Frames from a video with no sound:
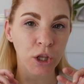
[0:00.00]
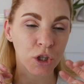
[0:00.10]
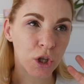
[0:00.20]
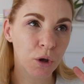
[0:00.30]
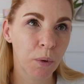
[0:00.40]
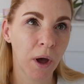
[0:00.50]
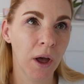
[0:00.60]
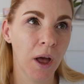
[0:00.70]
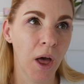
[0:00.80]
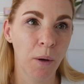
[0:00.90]

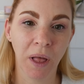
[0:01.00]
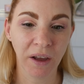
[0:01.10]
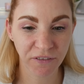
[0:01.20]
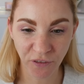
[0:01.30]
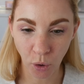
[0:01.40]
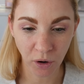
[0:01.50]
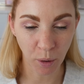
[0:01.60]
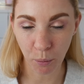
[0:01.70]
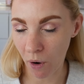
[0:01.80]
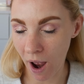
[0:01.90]
super like fun
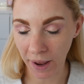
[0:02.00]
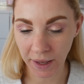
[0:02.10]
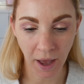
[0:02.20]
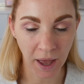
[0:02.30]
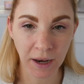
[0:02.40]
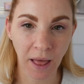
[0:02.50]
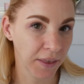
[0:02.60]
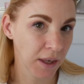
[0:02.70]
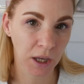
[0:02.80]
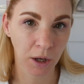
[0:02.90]
and bright, and I
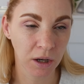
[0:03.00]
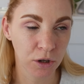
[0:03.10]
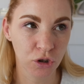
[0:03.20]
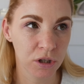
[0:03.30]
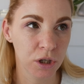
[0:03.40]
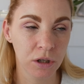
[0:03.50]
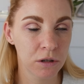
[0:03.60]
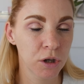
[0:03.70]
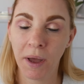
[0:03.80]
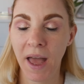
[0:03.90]
think you can just
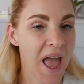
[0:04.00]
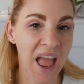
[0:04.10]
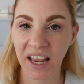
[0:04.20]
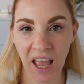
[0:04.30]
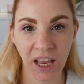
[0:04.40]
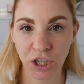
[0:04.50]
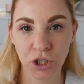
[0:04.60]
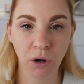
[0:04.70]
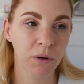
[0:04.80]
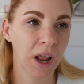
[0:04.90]
do it at any age. You
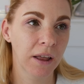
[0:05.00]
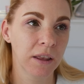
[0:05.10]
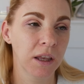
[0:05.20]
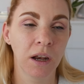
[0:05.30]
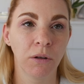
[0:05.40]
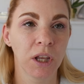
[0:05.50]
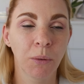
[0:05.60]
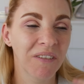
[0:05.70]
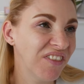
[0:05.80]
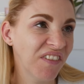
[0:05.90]
don't, you know, you can do
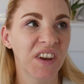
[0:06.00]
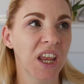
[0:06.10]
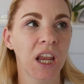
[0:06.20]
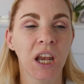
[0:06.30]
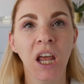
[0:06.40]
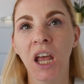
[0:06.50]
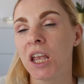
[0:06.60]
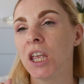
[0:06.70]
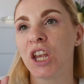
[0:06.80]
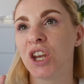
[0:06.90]
it at 15,
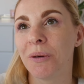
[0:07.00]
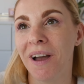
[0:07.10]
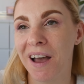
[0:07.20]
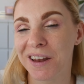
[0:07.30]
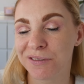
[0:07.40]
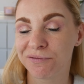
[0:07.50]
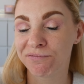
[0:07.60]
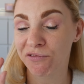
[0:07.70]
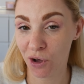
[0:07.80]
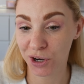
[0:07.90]
you can do it at
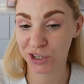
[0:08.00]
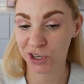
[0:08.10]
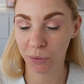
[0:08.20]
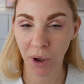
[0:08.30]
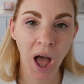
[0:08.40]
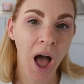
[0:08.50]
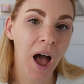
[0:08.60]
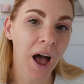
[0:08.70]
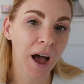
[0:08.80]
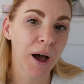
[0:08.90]
42.
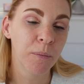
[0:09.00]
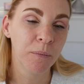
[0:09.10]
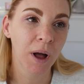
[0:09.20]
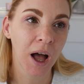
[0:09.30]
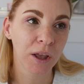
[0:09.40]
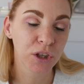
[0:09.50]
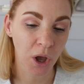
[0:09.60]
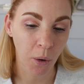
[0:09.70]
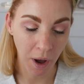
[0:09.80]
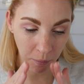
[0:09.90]

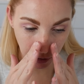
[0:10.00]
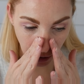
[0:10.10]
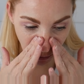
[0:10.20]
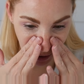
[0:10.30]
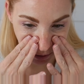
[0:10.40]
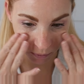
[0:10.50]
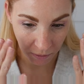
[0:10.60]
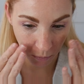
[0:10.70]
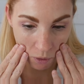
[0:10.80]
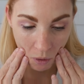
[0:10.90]
So I'm going to go in with
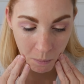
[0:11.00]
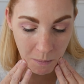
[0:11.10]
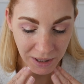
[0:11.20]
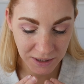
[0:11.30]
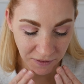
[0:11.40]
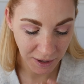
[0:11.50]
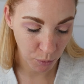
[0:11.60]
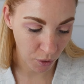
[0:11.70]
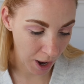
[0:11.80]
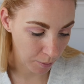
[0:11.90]
more mattifying
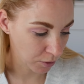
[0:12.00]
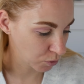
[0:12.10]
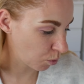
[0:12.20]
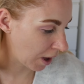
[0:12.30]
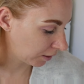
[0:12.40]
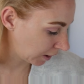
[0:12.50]
primer as well